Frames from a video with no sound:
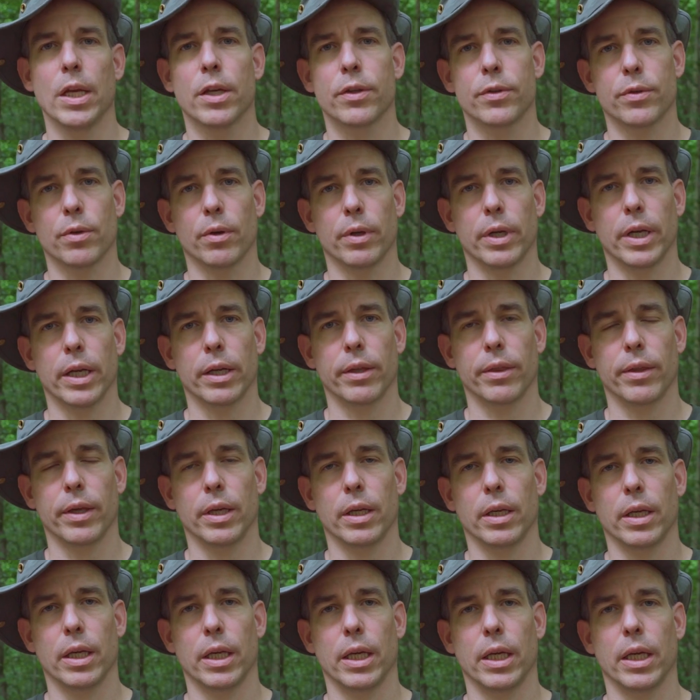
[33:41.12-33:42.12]
So next
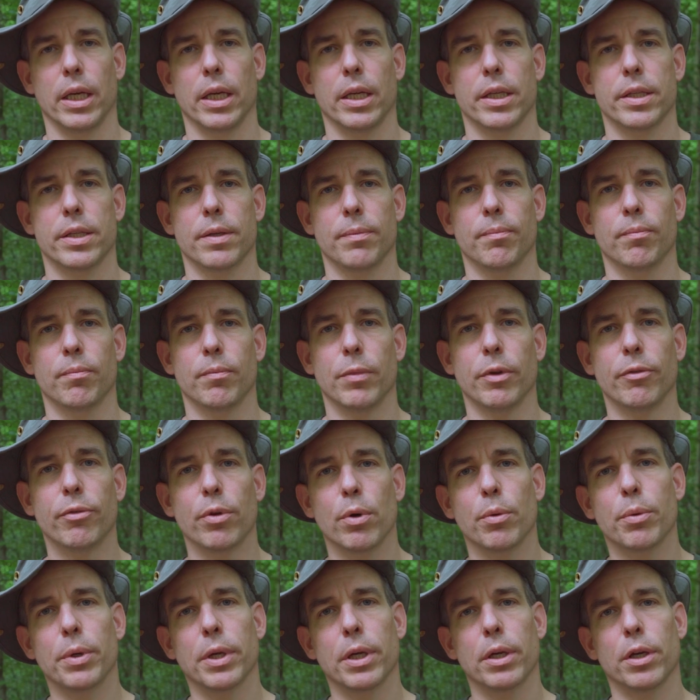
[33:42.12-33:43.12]
thing is,
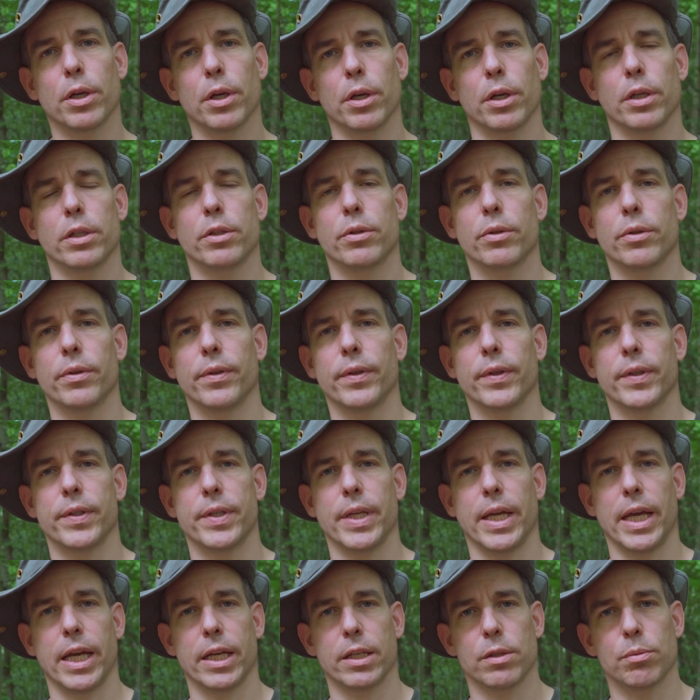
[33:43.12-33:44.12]
before we are going to this
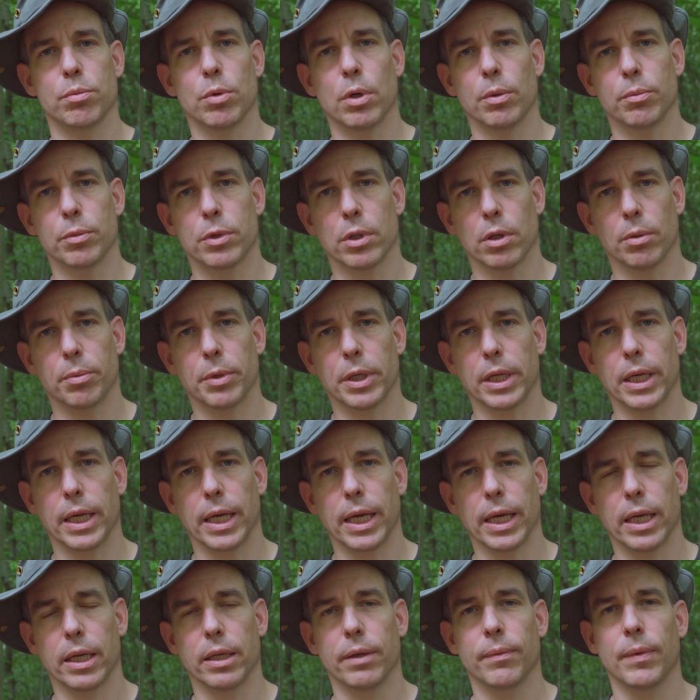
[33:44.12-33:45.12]
SBOM topic
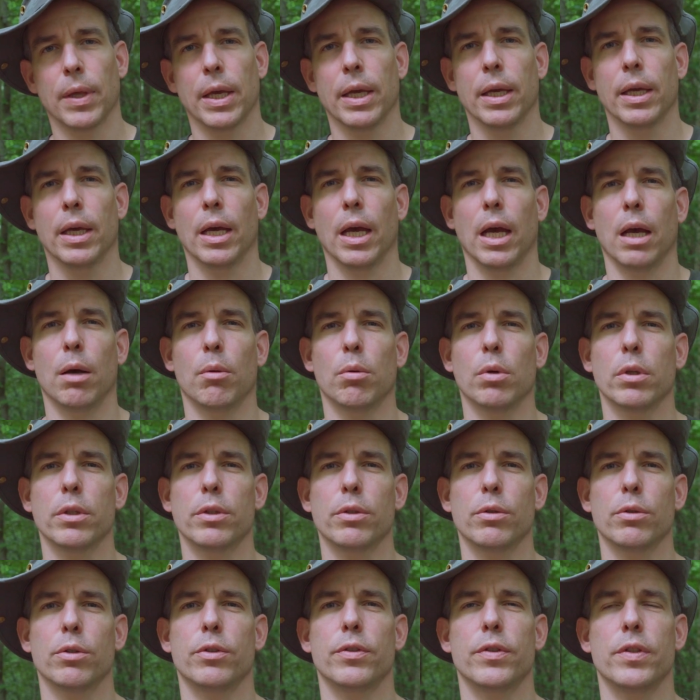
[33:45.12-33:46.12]
again, I want
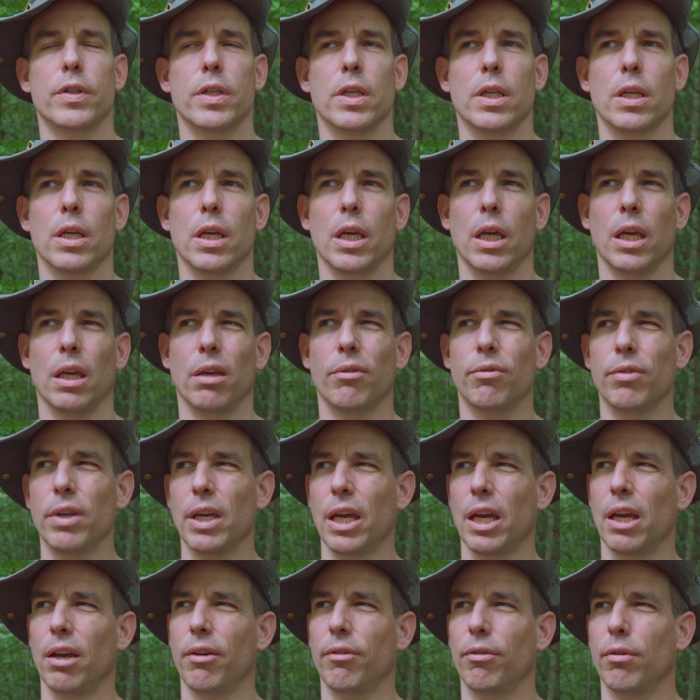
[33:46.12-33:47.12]
to see if we
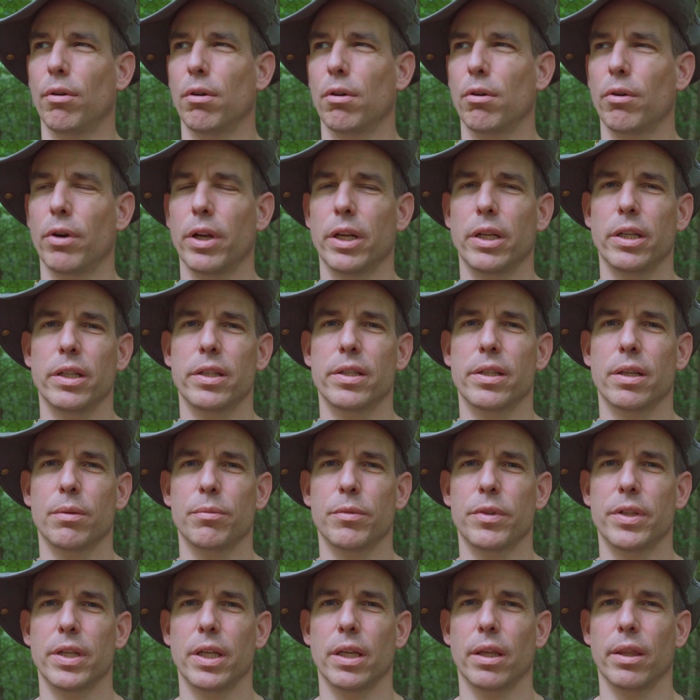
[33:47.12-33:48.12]
have already
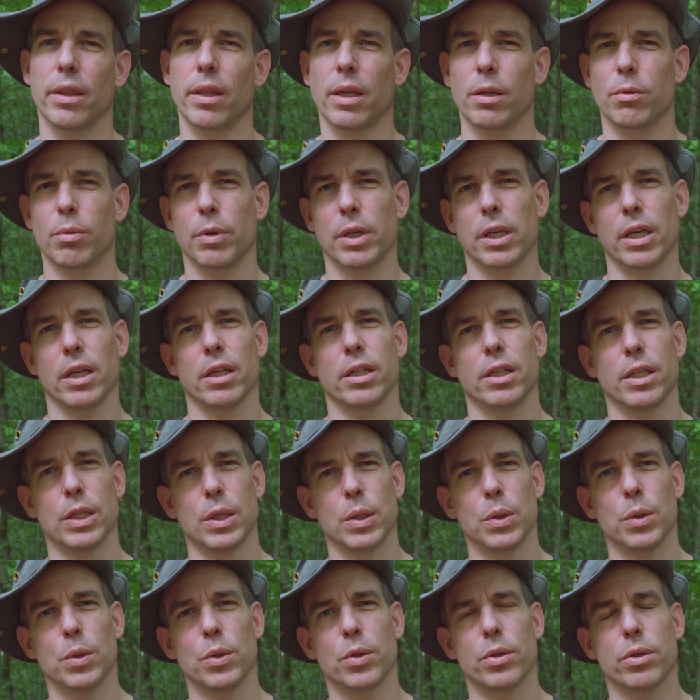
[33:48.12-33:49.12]
something that we can
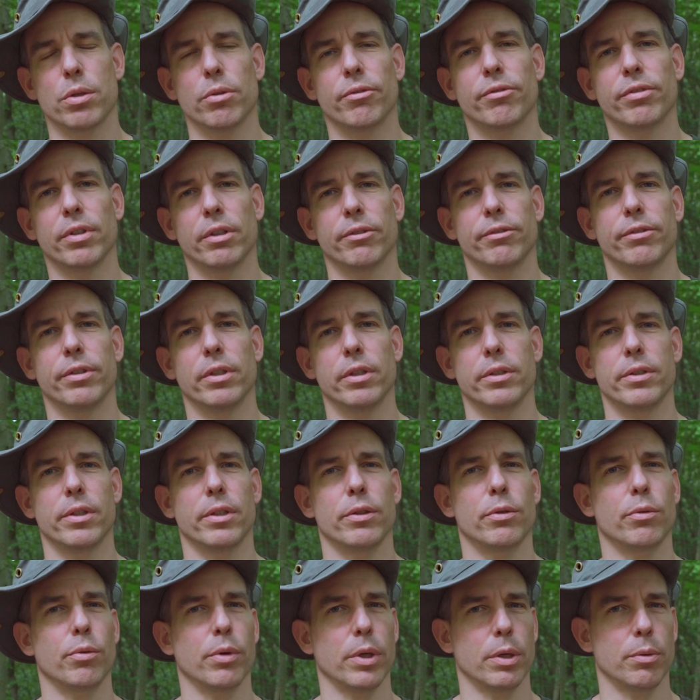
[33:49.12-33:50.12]
use to fulfill
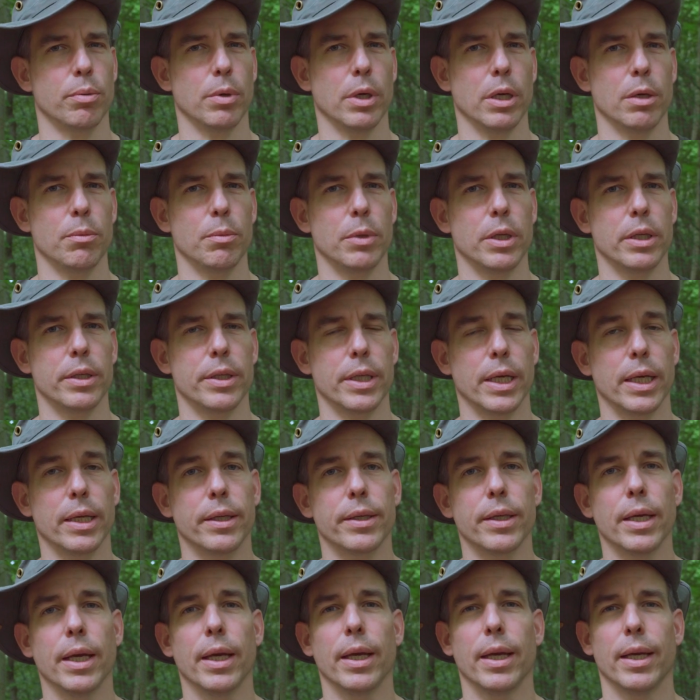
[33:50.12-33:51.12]
this requirement,
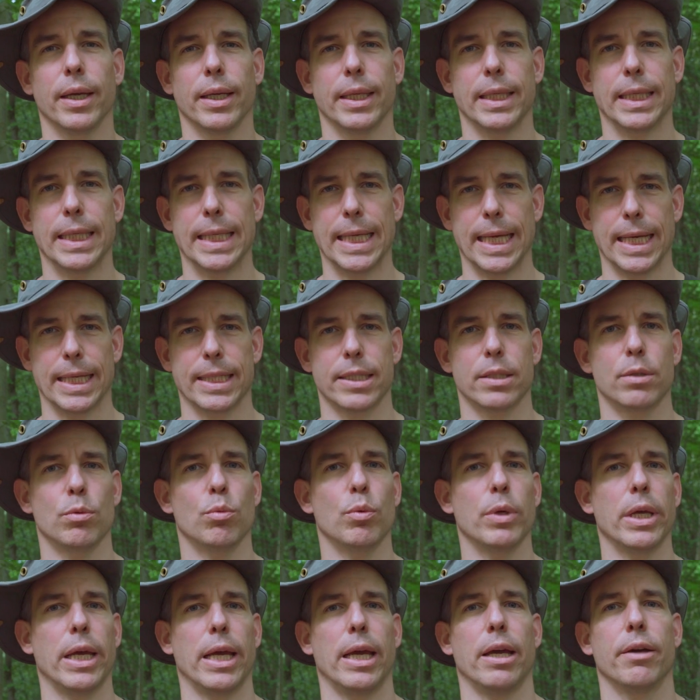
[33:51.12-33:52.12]
and yes,
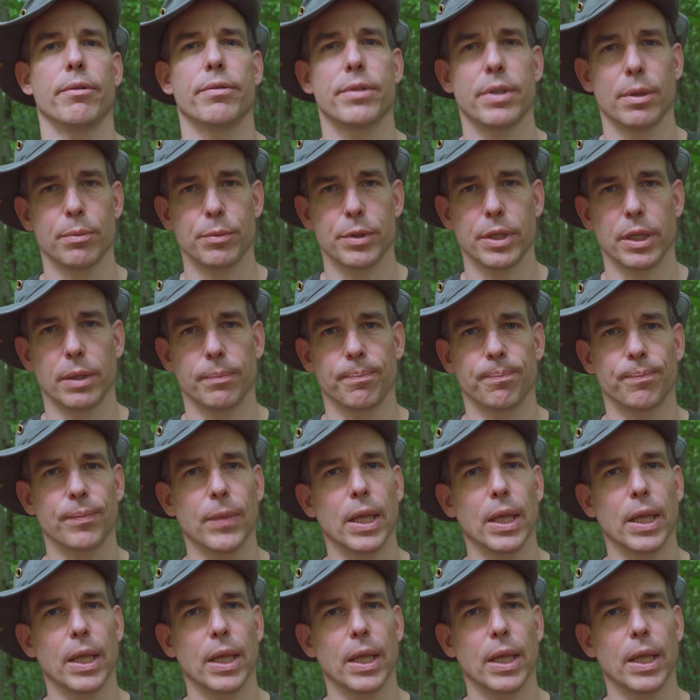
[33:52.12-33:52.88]
we have something.